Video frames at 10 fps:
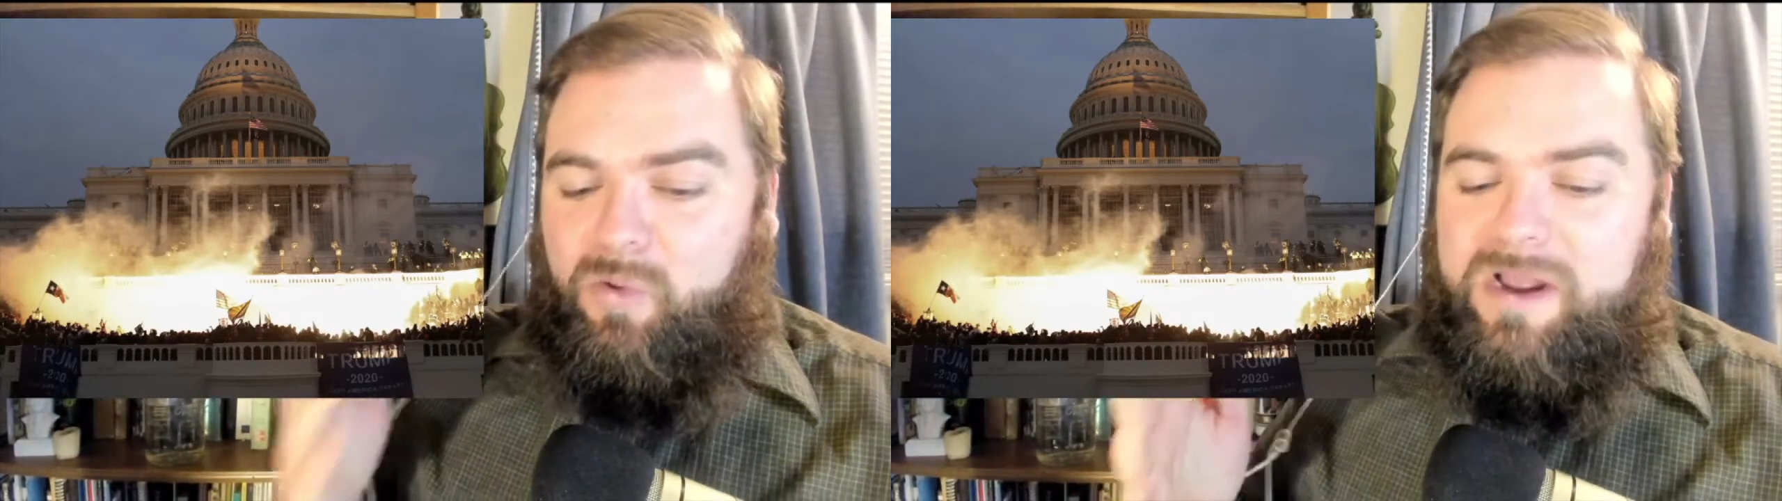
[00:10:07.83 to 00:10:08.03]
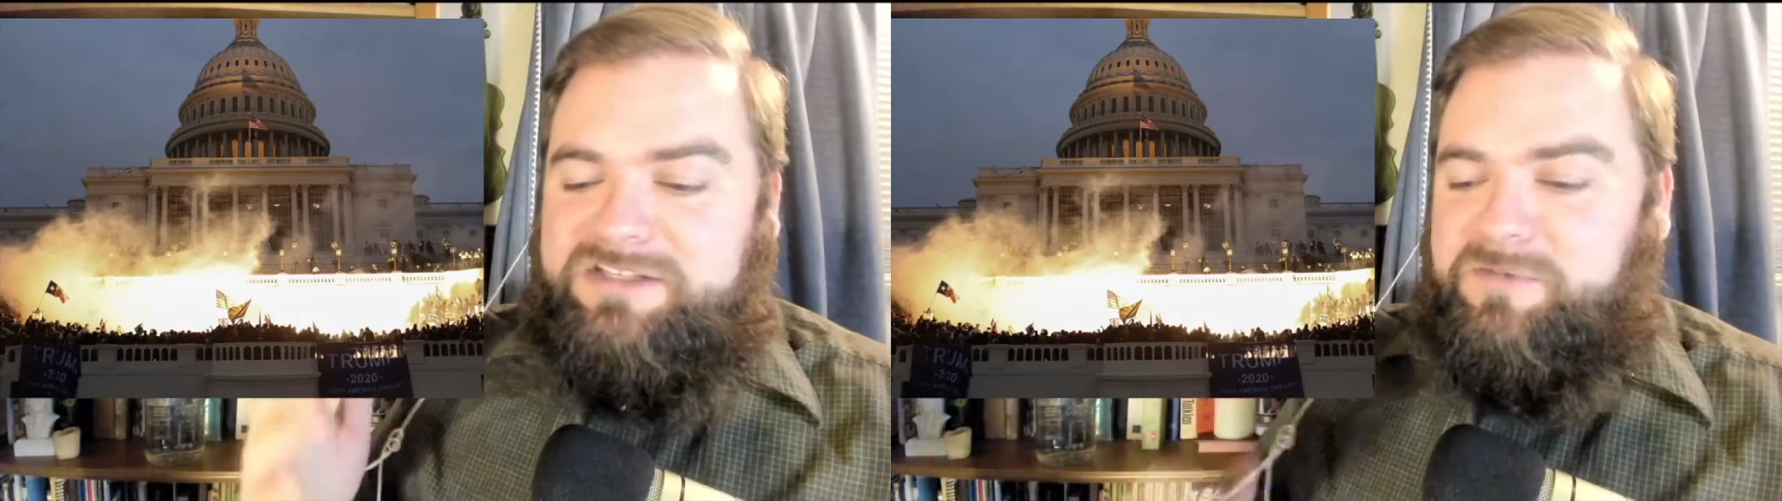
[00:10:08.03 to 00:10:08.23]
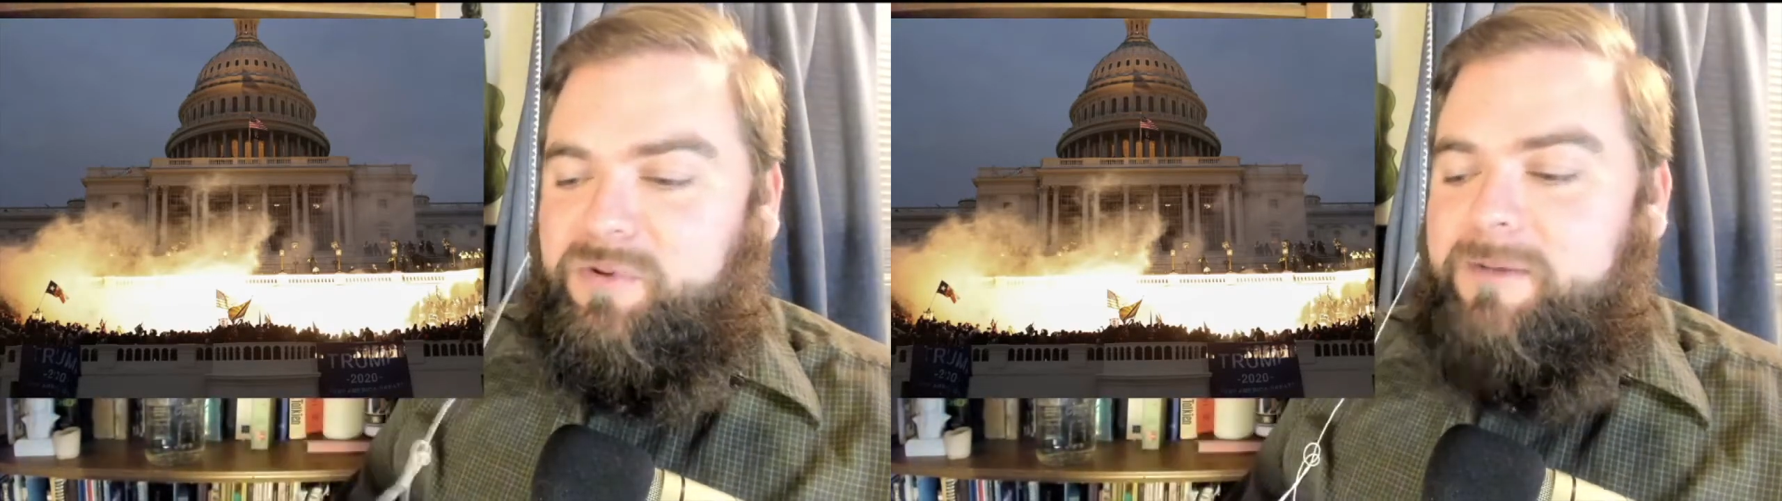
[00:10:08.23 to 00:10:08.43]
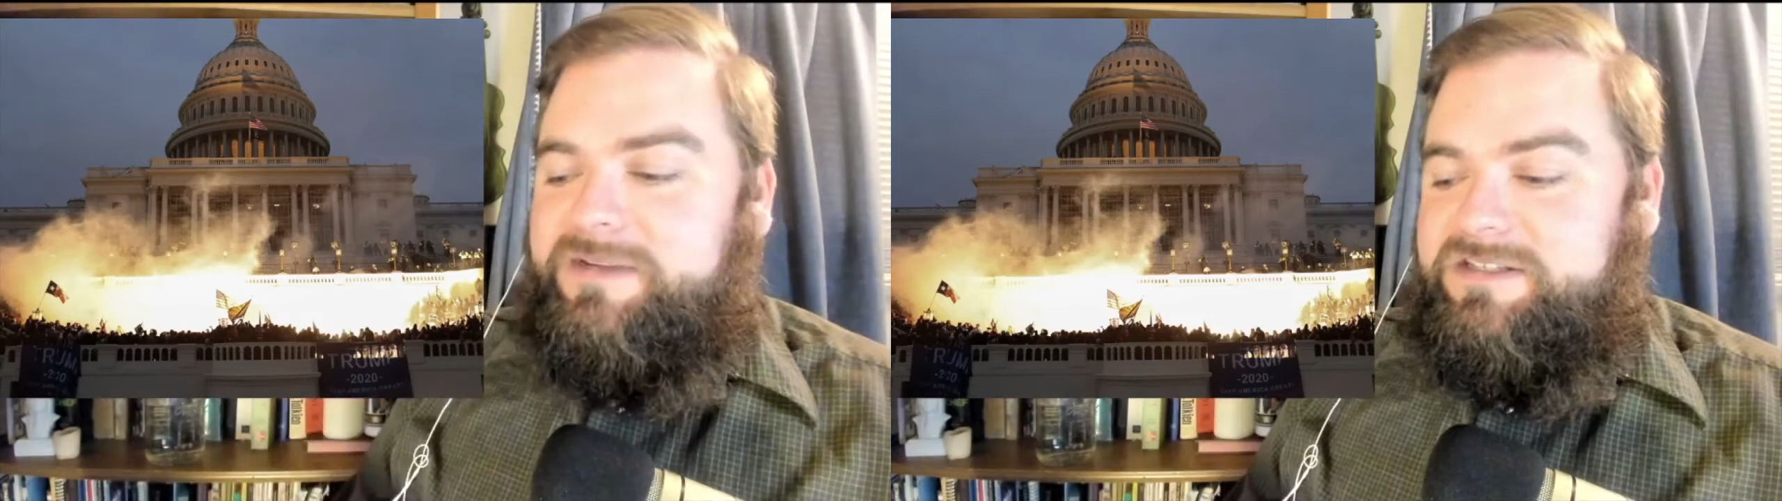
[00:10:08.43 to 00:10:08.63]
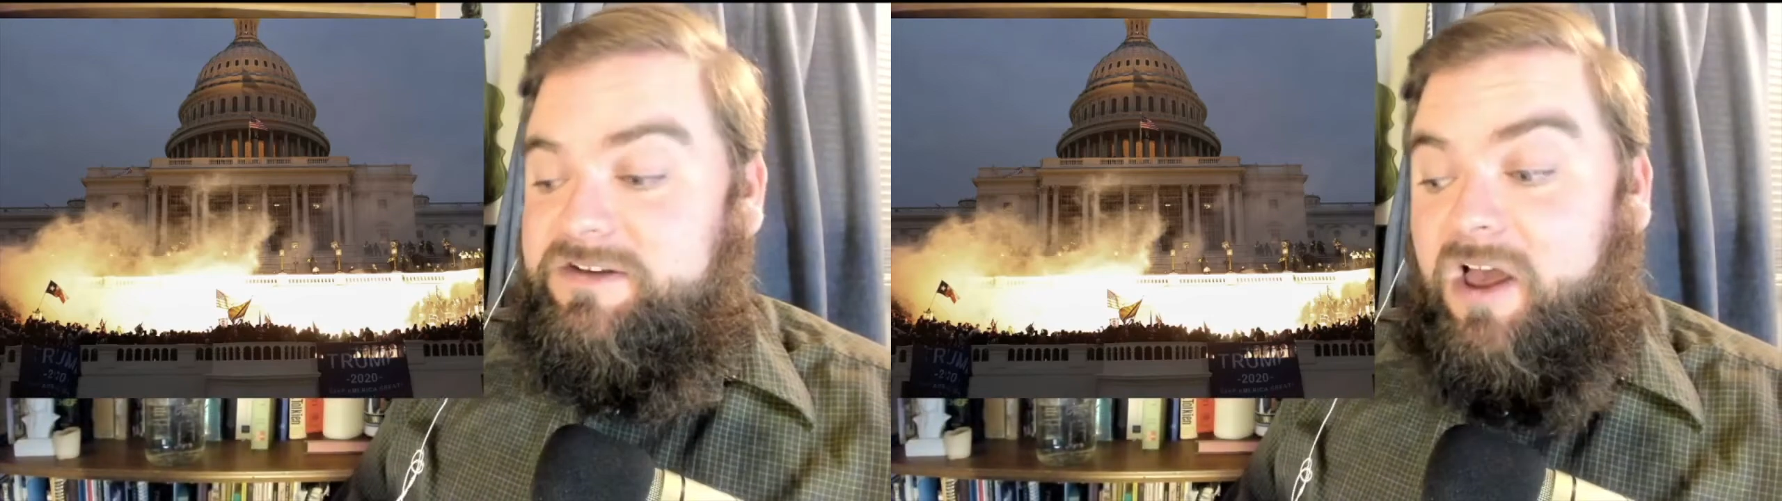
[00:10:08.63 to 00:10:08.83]
white
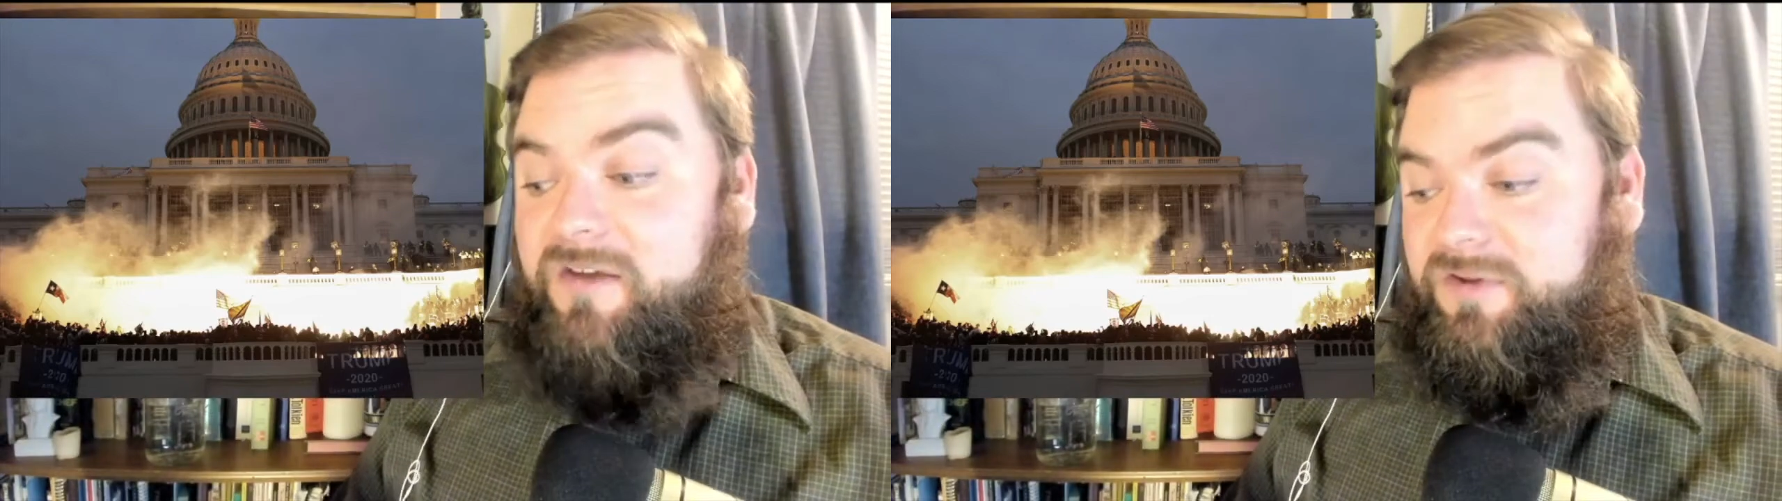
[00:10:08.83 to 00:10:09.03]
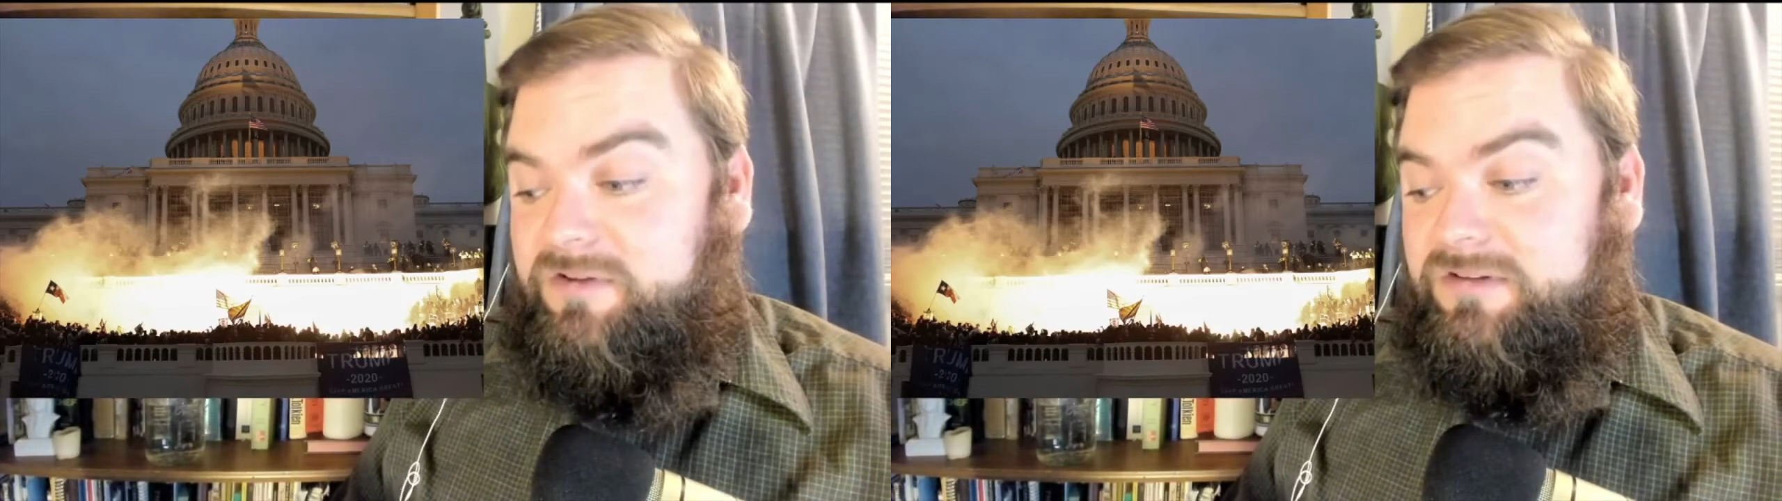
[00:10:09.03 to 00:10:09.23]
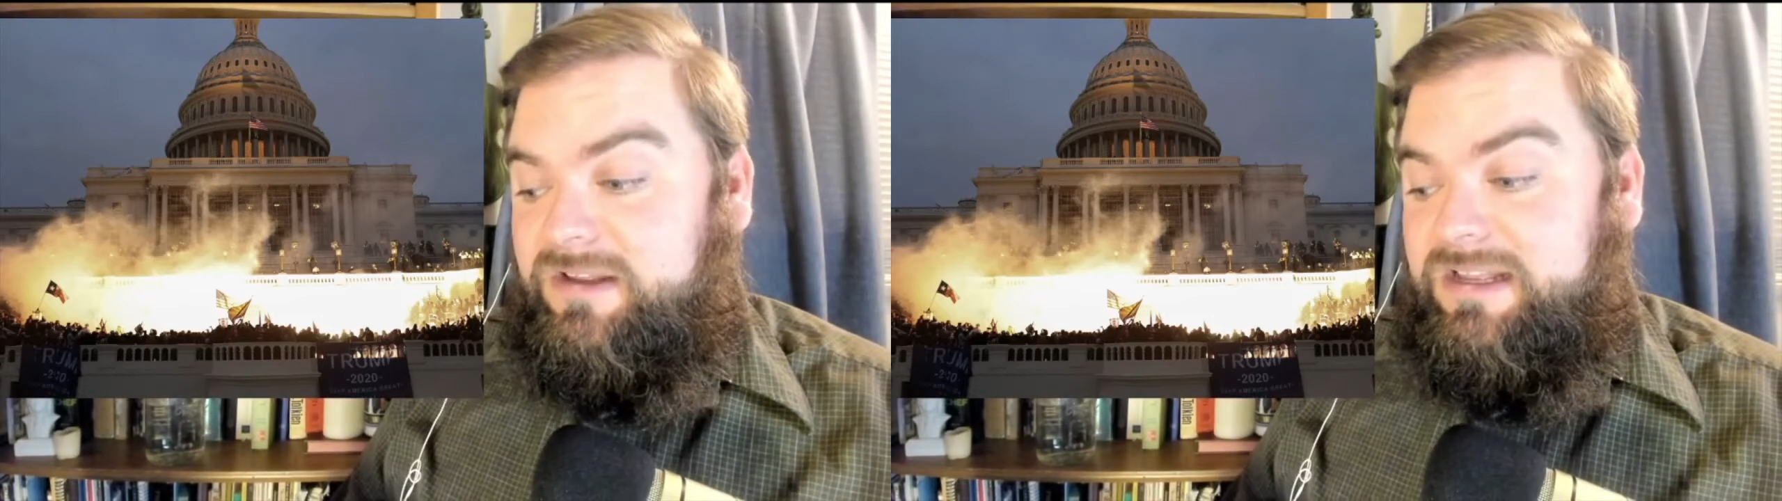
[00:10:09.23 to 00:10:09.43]
supremacist novel